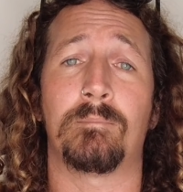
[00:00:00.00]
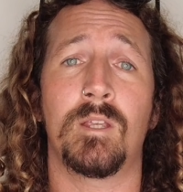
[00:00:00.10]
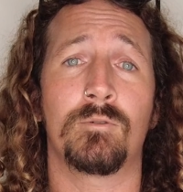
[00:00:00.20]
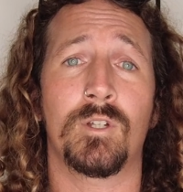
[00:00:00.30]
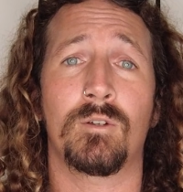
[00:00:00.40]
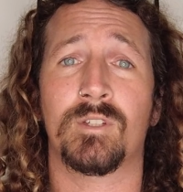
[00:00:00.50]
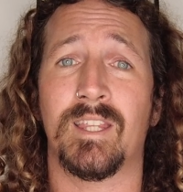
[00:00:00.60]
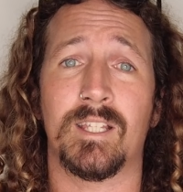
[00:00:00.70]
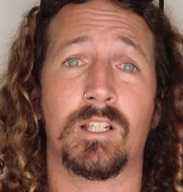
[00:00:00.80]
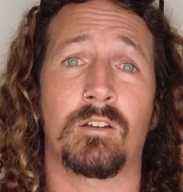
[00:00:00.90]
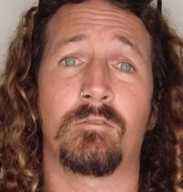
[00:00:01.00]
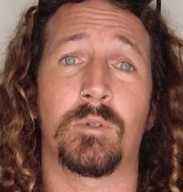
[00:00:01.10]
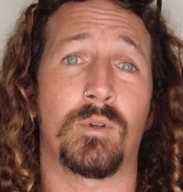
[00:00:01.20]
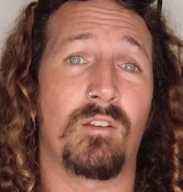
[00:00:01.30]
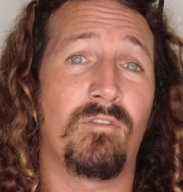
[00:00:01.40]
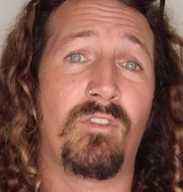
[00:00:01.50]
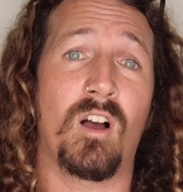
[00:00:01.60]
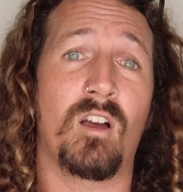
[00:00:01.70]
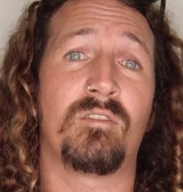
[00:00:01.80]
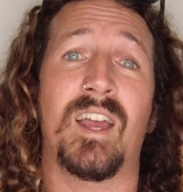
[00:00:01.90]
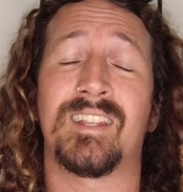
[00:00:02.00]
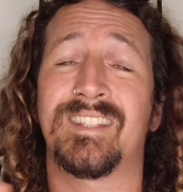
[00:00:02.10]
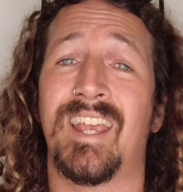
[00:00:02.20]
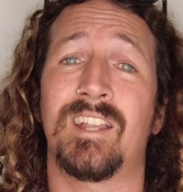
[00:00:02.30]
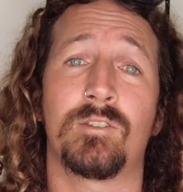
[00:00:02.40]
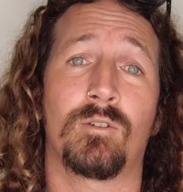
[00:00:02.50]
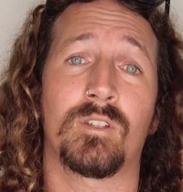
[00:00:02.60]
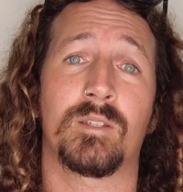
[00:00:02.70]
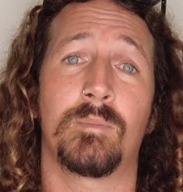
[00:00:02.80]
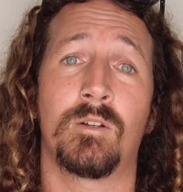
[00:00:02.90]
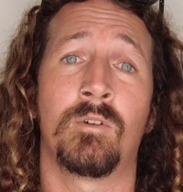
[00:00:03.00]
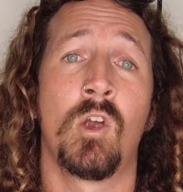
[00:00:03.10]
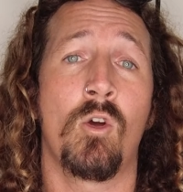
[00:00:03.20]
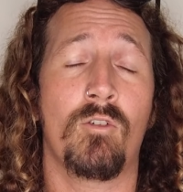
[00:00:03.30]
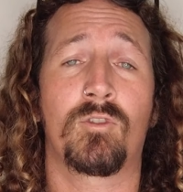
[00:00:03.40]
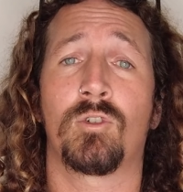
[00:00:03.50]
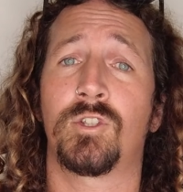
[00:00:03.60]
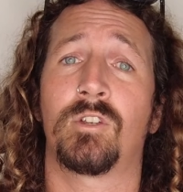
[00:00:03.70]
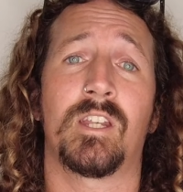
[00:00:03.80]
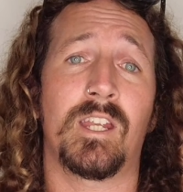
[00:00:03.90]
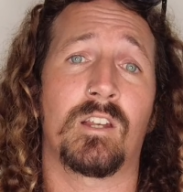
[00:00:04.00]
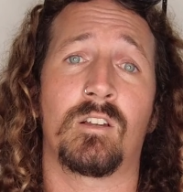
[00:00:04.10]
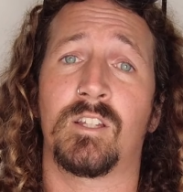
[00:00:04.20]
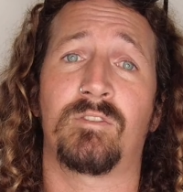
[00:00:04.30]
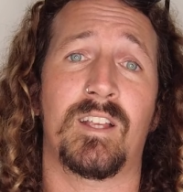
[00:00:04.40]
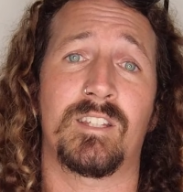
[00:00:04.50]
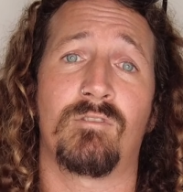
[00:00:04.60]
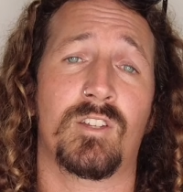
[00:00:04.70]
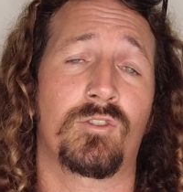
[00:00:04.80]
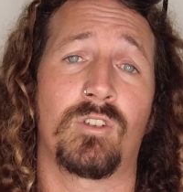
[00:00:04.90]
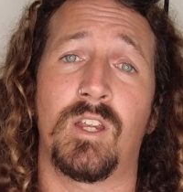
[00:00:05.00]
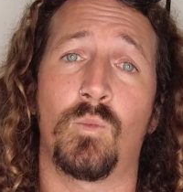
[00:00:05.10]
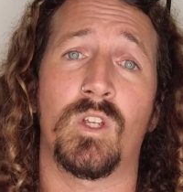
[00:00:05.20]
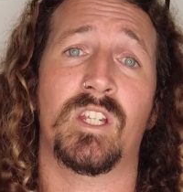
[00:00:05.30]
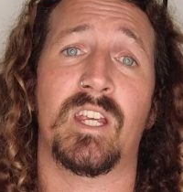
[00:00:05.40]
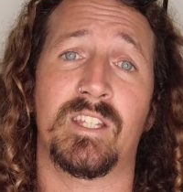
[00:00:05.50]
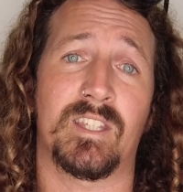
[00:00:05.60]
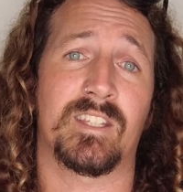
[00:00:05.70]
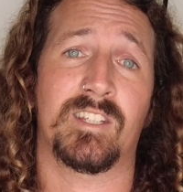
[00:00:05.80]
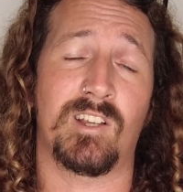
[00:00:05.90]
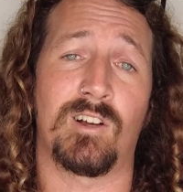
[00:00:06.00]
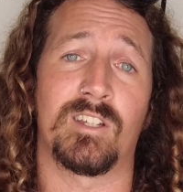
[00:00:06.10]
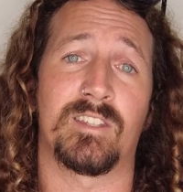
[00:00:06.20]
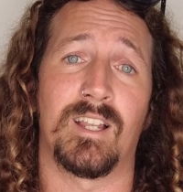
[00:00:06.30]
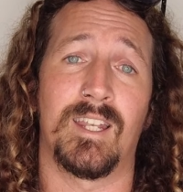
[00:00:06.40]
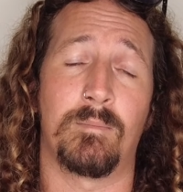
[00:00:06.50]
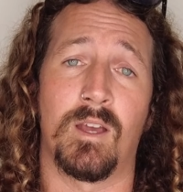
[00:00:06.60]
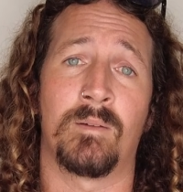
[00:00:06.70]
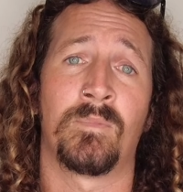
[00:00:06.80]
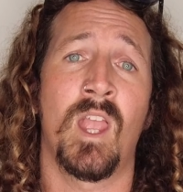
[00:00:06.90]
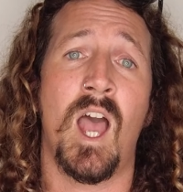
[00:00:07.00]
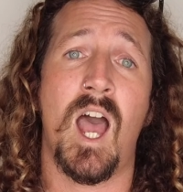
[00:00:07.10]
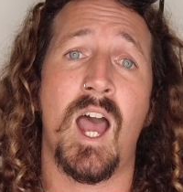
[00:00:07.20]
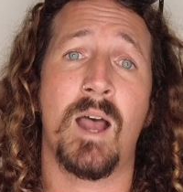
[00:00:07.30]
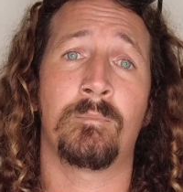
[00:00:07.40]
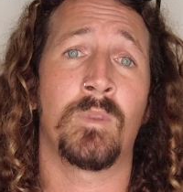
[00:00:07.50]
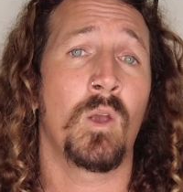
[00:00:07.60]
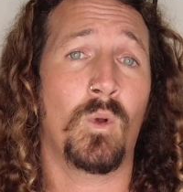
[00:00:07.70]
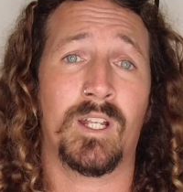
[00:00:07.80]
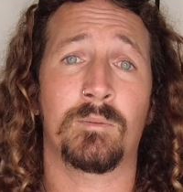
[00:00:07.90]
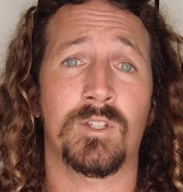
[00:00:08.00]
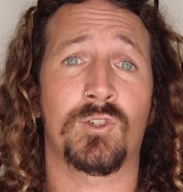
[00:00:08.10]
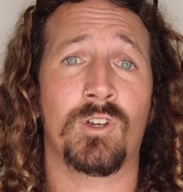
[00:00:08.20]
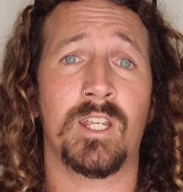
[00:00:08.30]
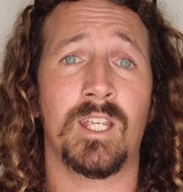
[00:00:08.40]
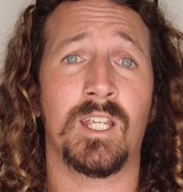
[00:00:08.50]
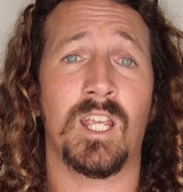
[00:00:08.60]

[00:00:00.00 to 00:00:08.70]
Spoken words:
meal deals, so that's kind of between $5 and $10 a meal. Or of course you can eat in a nice fancy restaurant, in which case the sky's the limit. When it comes to drinking,